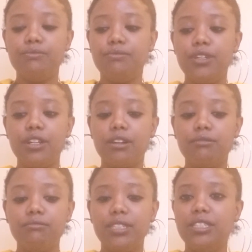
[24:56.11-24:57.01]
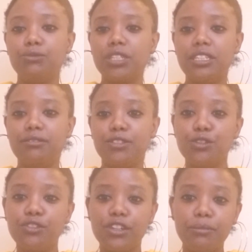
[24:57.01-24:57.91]
you know, didn't really
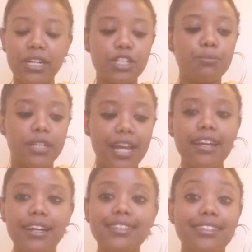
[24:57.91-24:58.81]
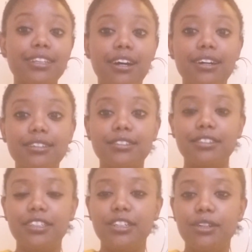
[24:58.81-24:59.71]
do very much, but I did a lot,
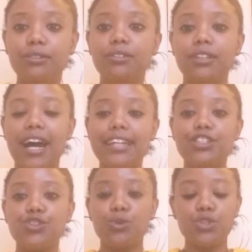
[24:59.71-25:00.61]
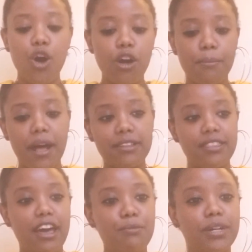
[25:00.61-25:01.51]
you know. I just don't talk about it
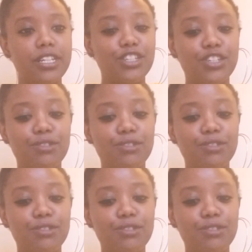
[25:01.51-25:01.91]
that much.